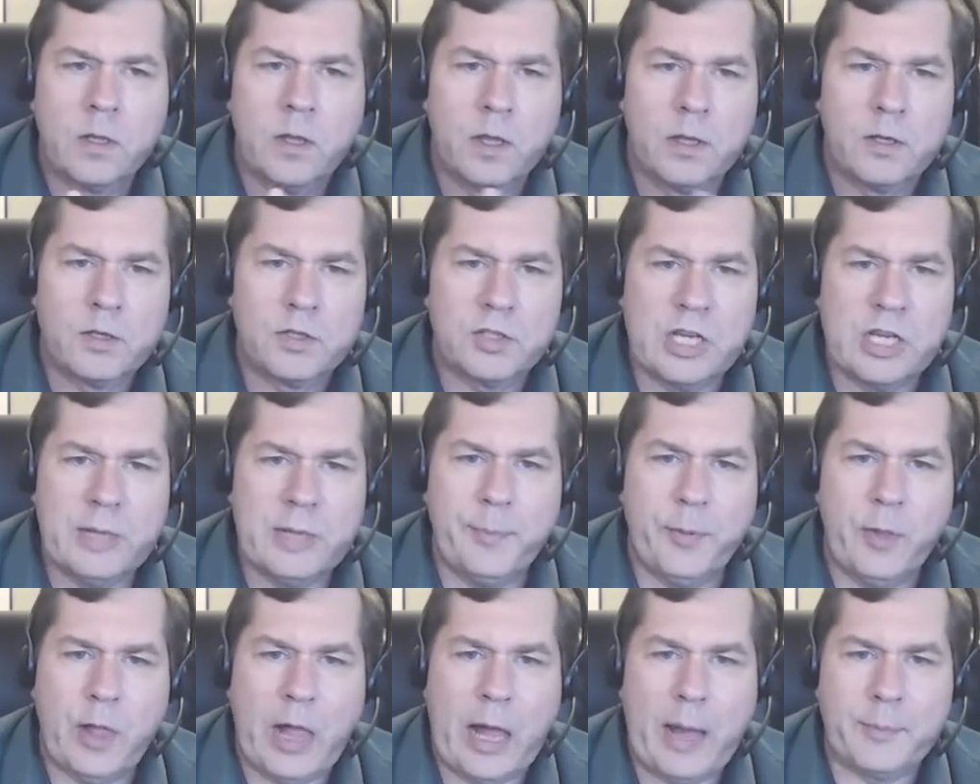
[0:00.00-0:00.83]
Cheap
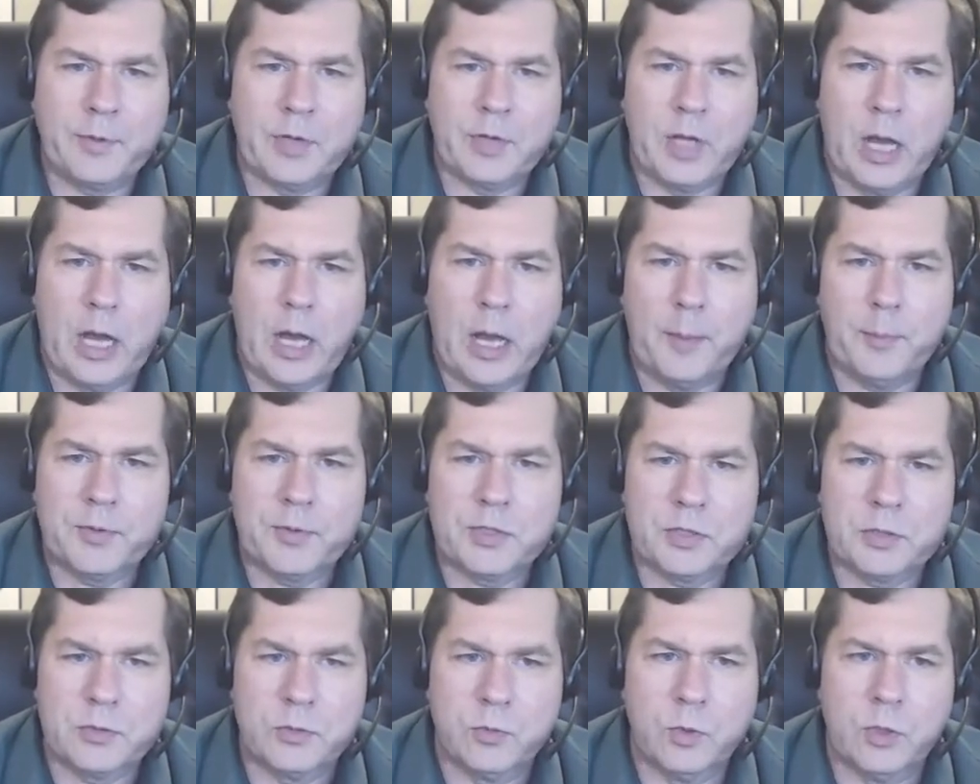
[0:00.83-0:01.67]

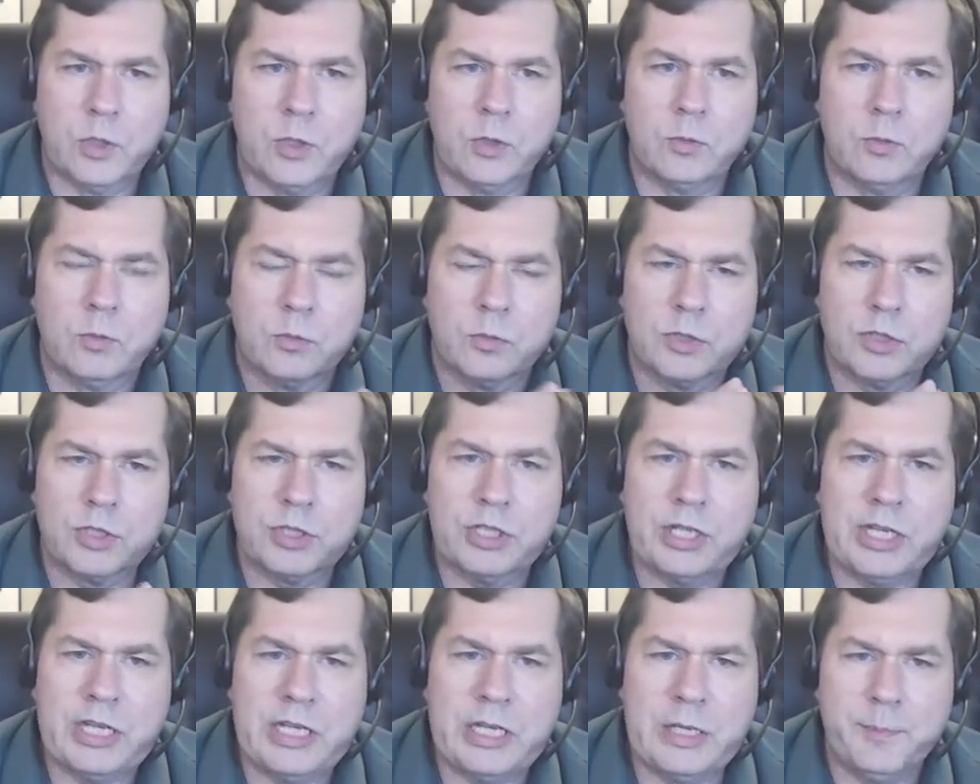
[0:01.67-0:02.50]
laptops. Well,
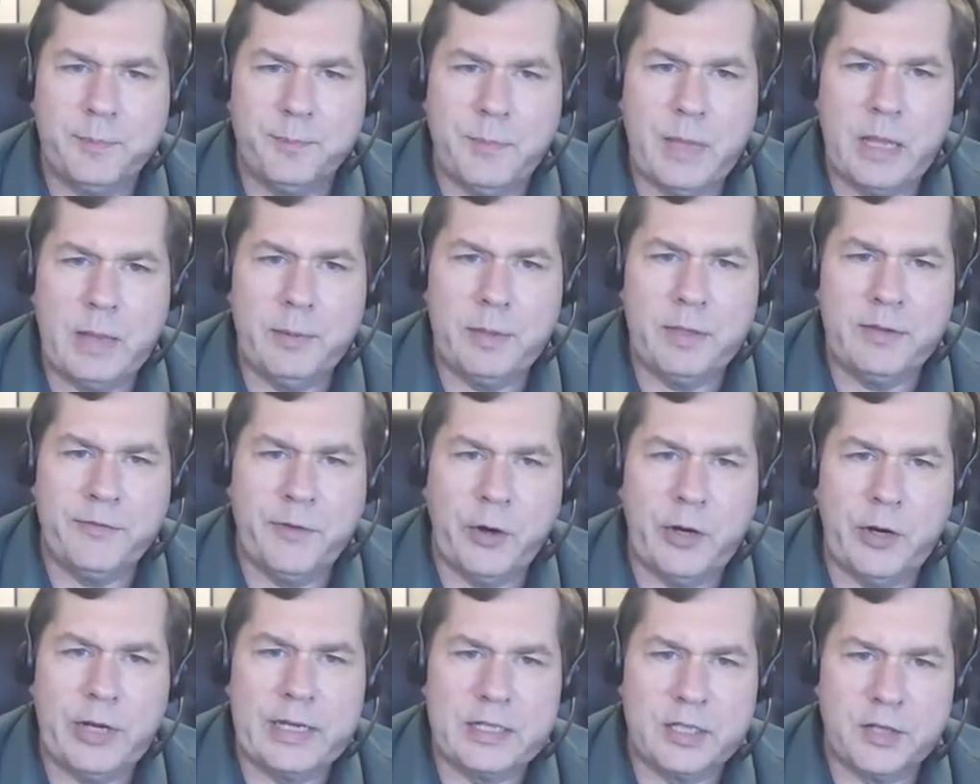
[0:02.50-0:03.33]
cheap may be
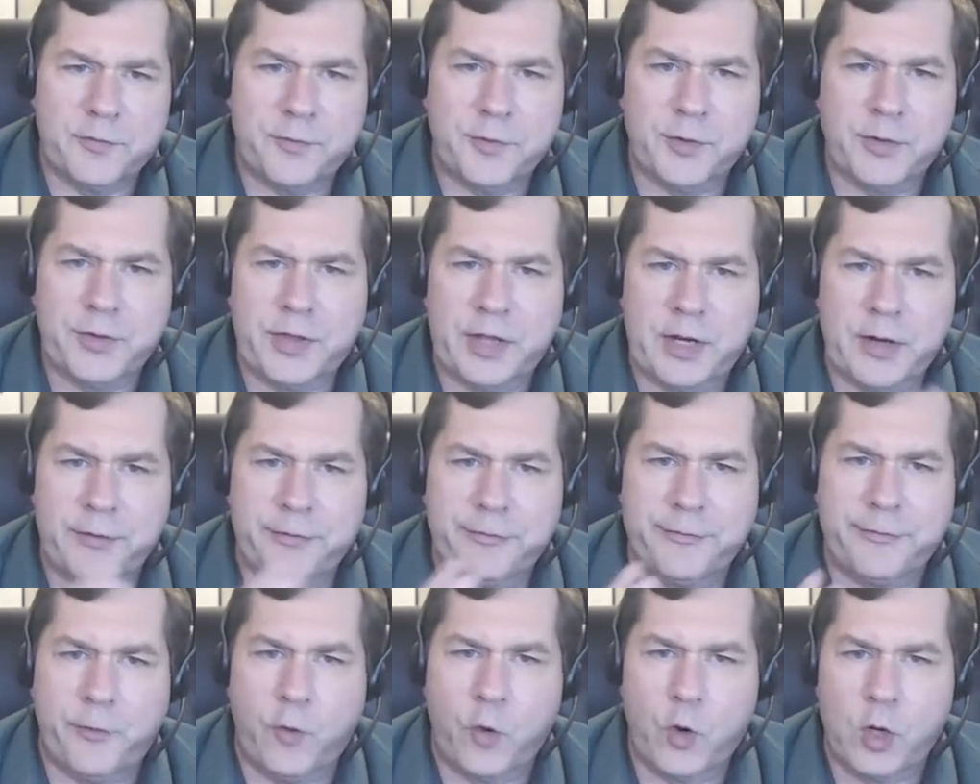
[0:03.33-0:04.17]
very different than
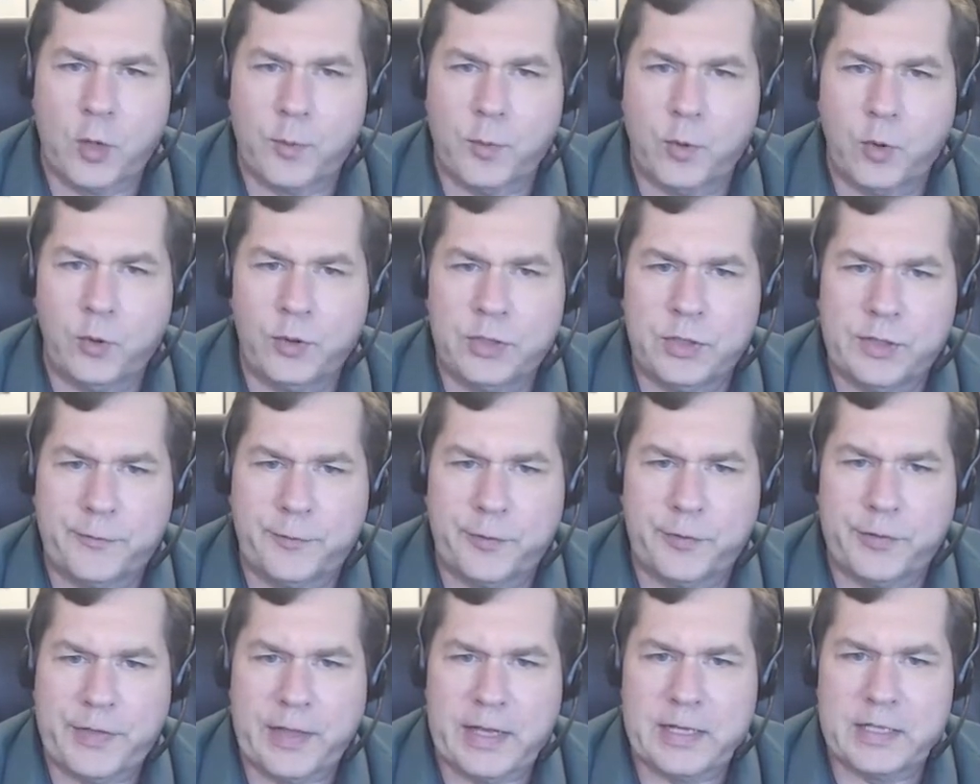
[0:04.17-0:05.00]
affordable,
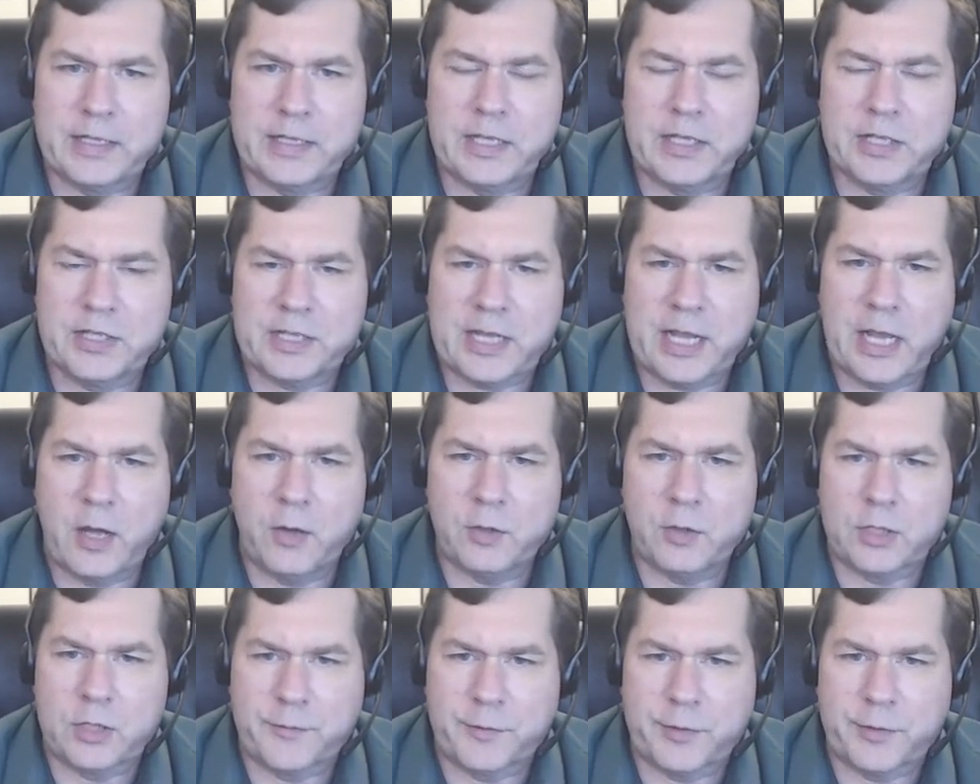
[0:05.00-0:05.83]
different than discount,
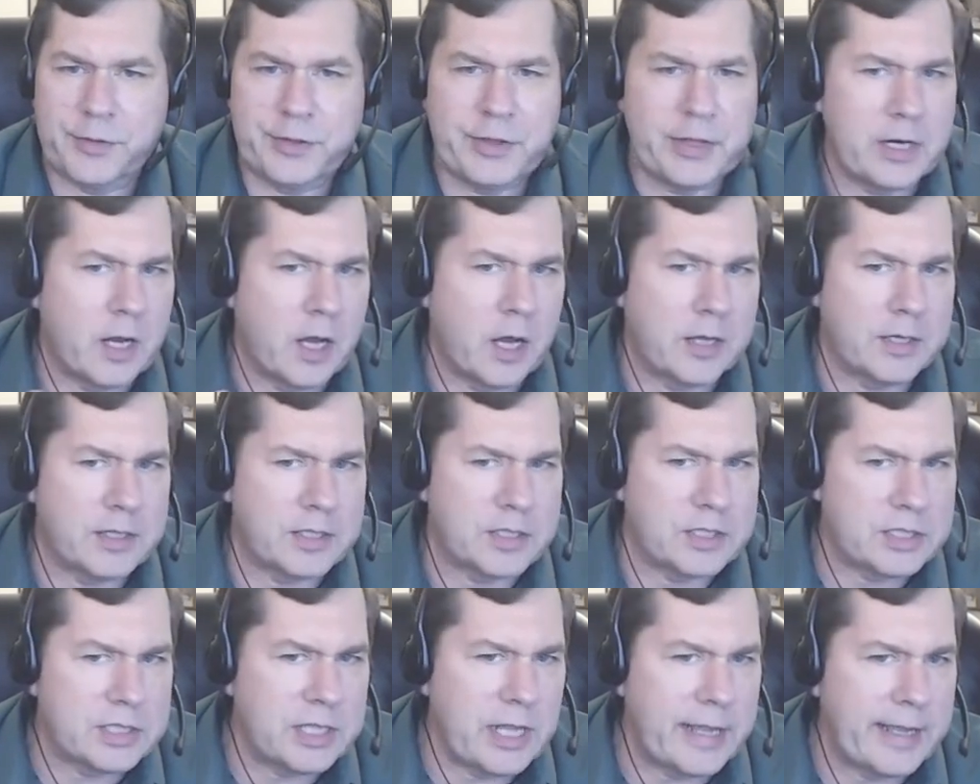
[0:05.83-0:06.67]
different than on
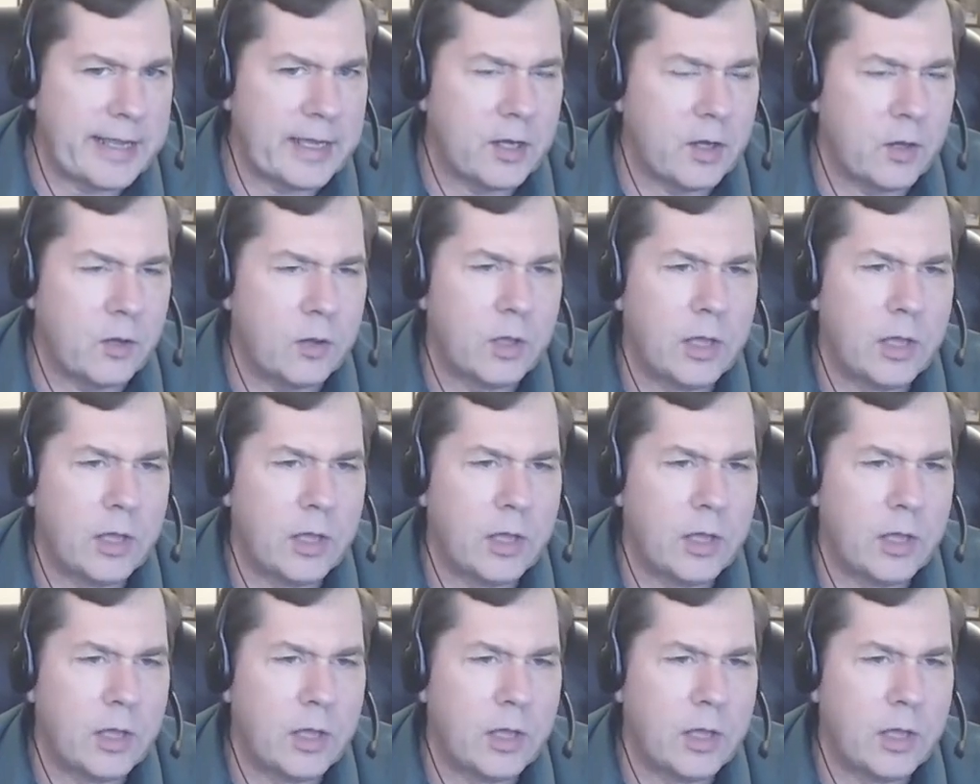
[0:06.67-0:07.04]
sale.